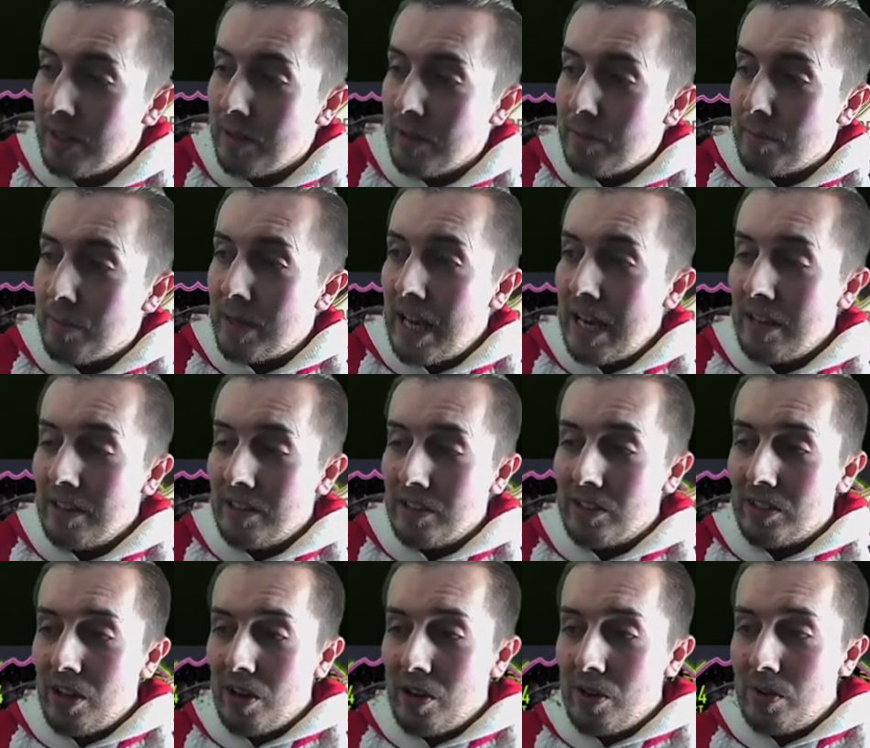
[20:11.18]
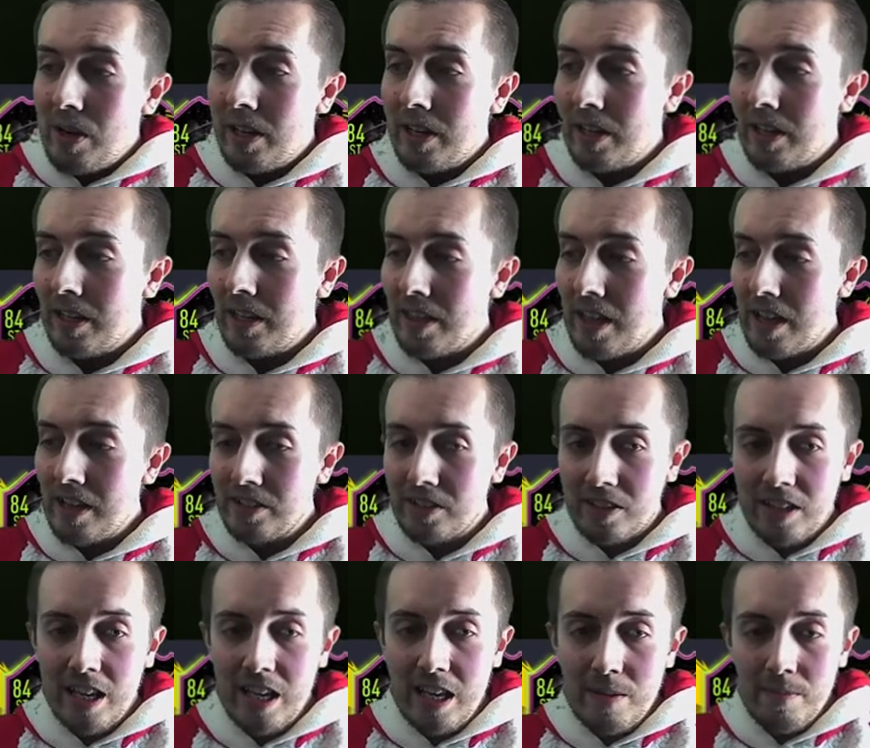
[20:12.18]
But yeah, so there's the
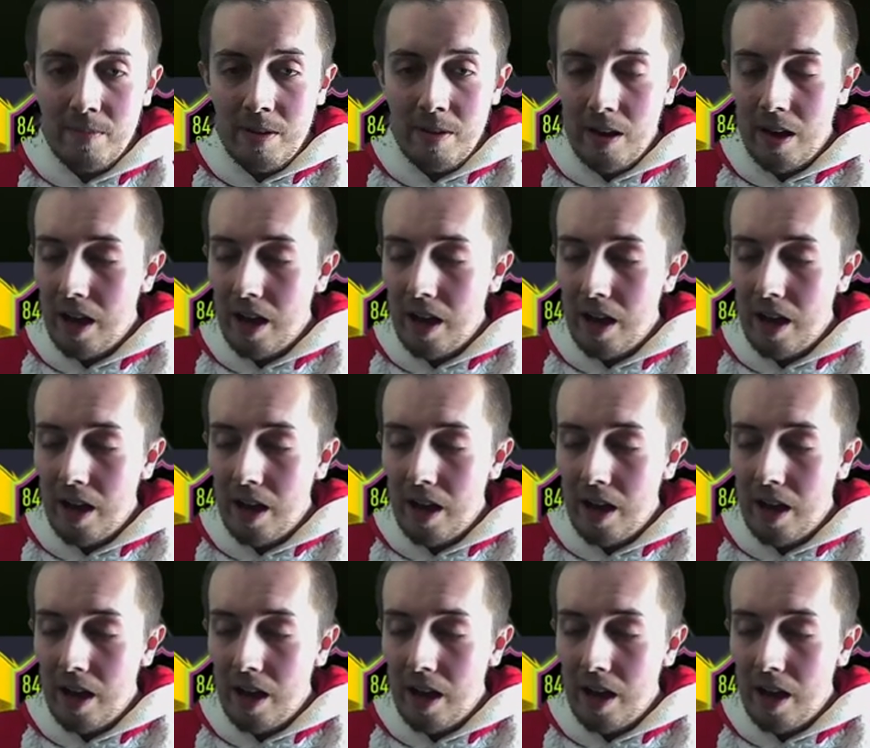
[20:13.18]
team.